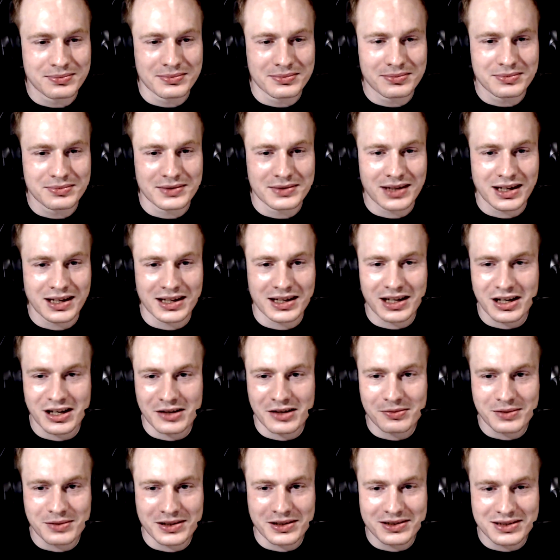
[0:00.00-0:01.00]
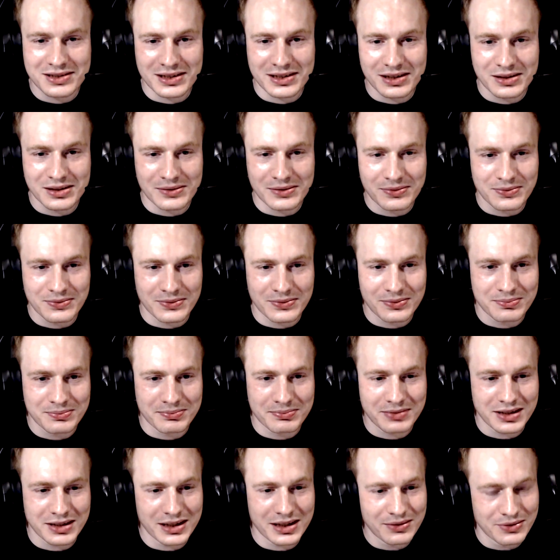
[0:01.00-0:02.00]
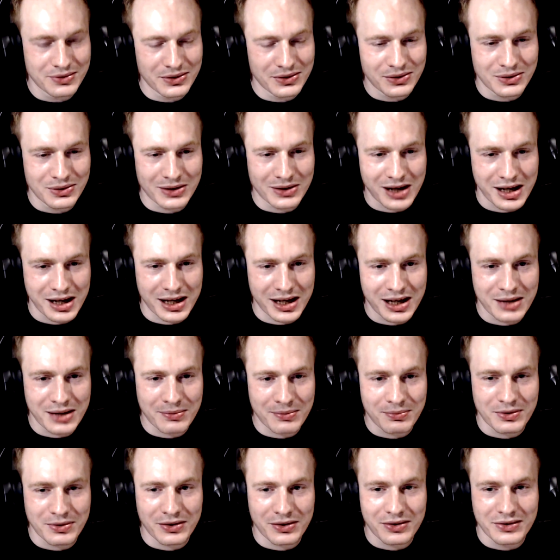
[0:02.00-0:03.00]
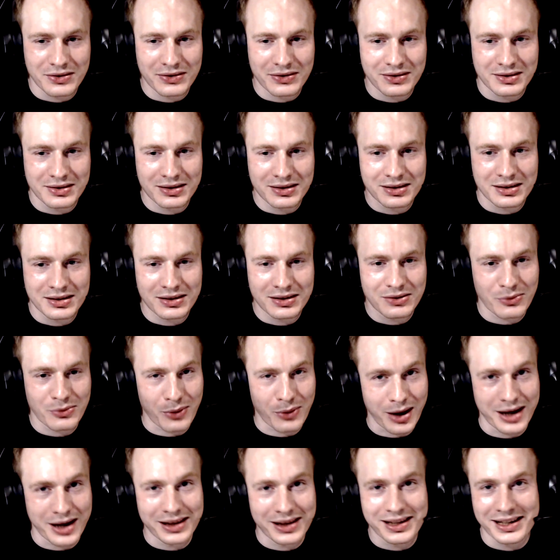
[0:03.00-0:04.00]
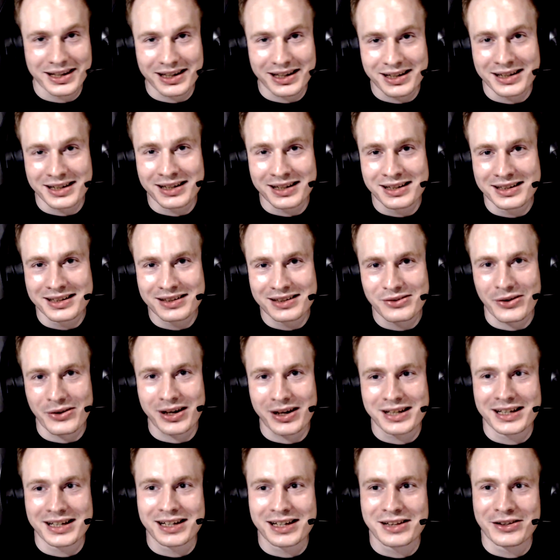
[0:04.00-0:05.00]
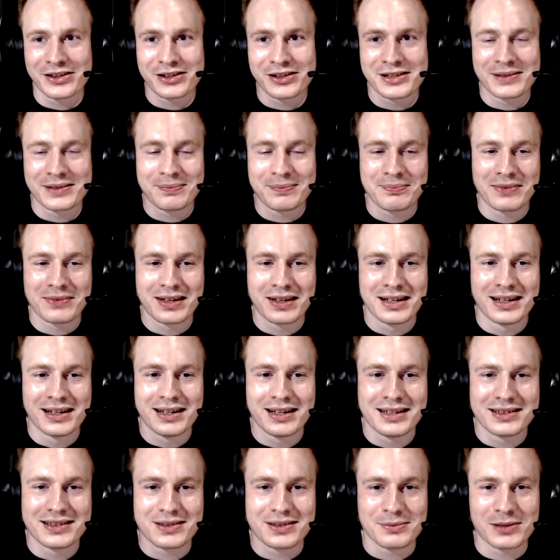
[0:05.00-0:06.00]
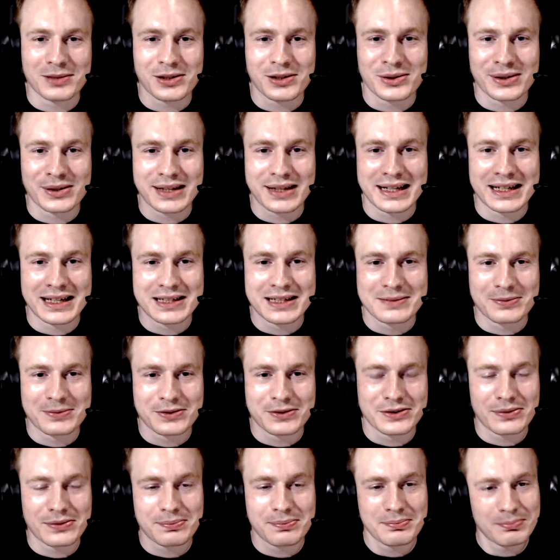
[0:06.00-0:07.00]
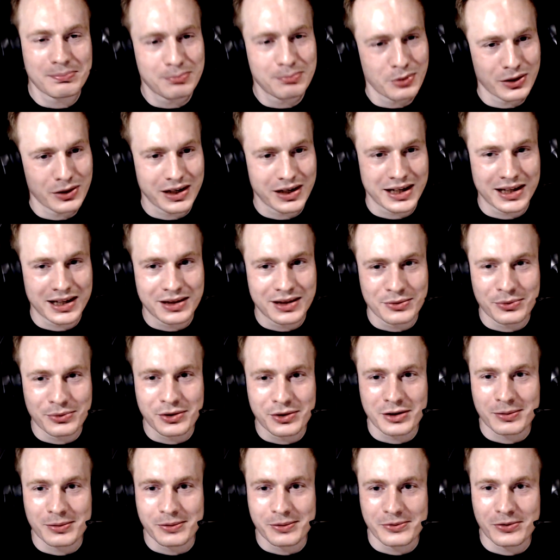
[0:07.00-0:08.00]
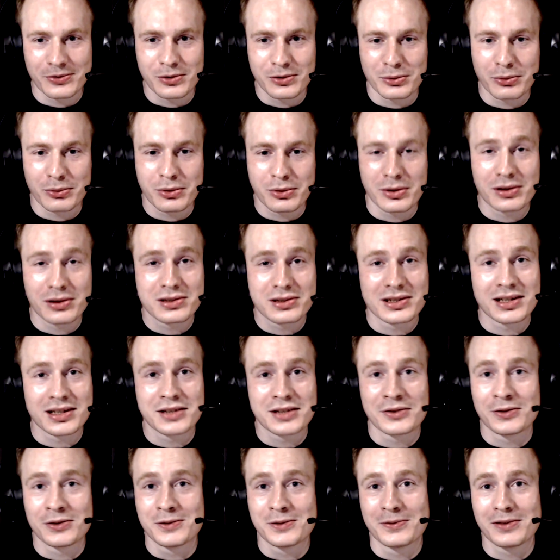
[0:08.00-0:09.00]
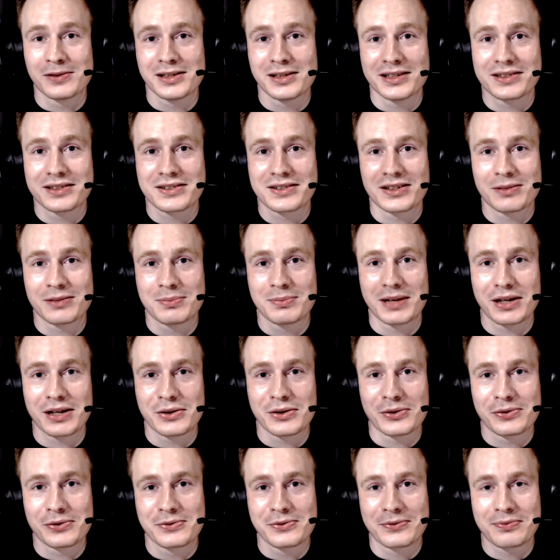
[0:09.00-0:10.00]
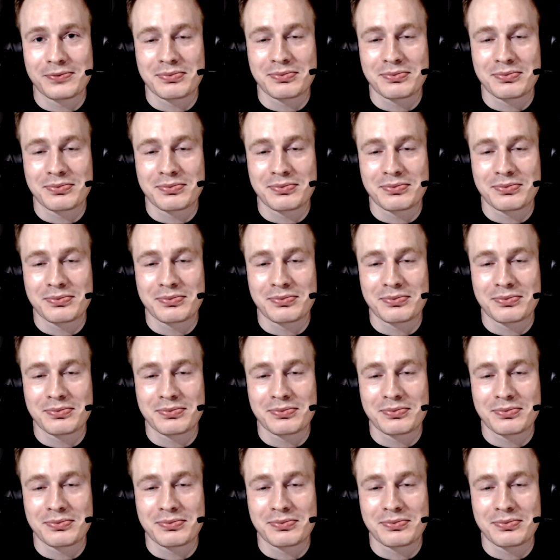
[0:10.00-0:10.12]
take care of myself, even though I am grinding a lot. Some long days, but putting in the work before Worlds, and then hopefully it's gonna pay off.